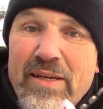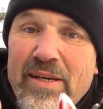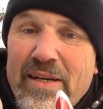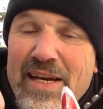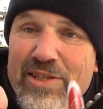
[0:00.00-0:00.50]

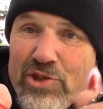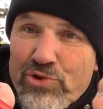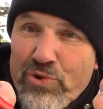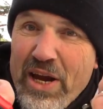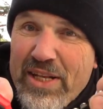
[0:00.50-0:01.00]
has a
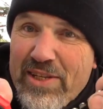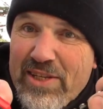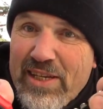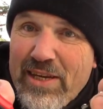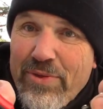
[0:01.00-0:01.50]
shredded
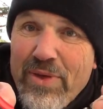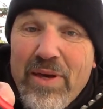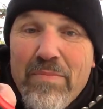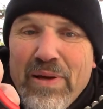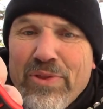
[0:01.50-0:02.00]
teeth,
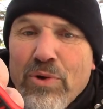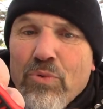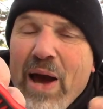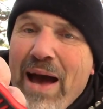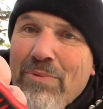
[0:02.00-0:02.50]
but they're
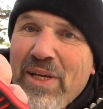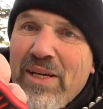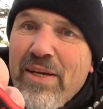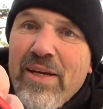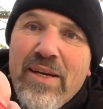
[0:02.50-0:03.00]
rounded.